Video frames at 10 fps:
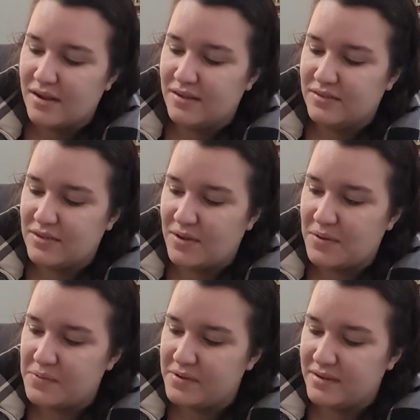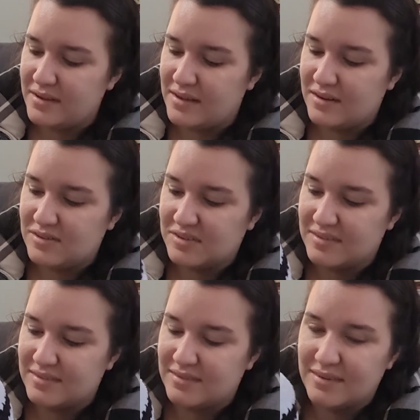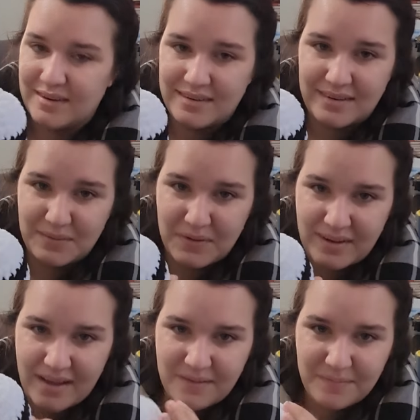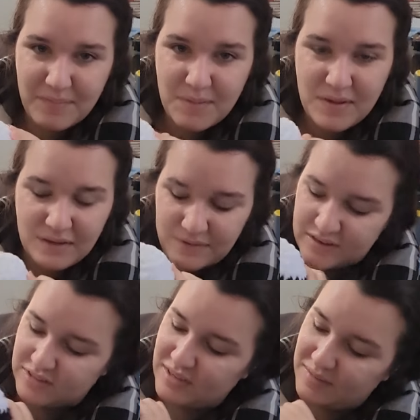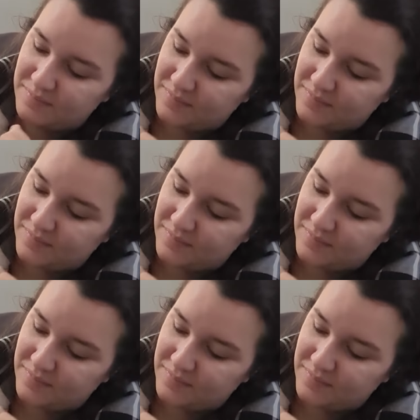So it didn't work out. Maybe I'll finish him